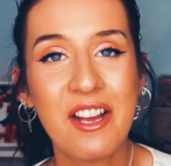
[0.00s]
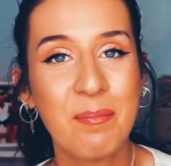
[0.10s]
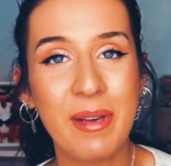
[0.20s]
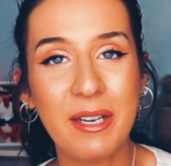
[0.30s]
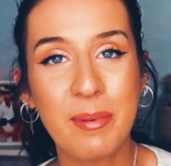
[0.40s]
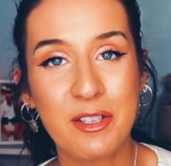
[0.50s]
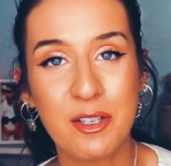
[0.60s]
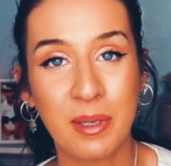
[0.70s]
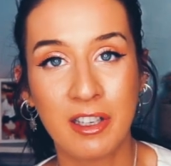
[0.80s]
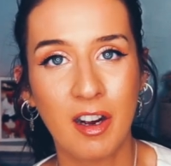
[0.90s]
Me being
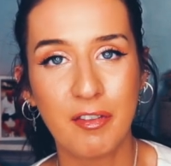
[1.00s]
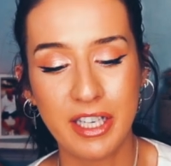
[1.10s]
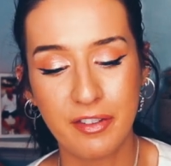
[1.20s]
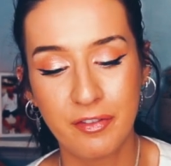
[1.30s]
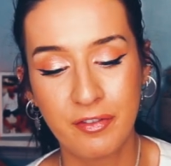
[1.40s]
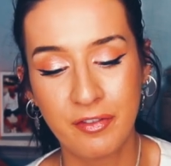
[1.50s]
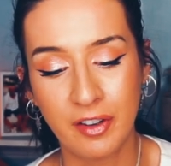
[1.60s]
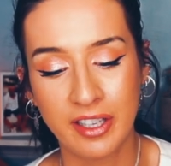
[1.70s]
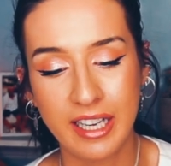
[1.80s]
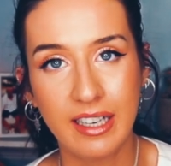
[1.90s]
stupid, can't read a
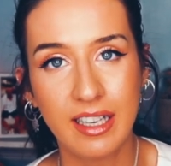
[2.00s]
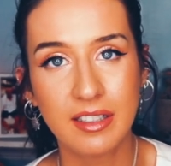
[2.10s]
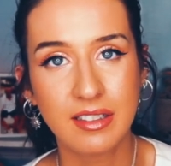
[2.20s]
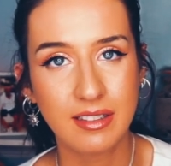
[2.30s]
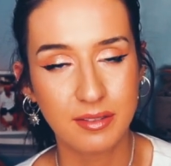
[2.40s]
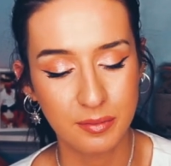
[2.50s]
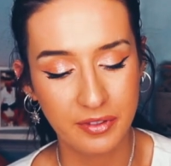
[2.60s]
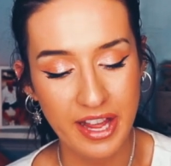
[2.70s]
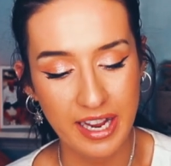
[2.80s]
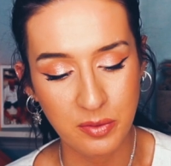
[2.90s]
fucking little
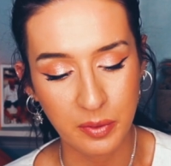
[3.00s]
this,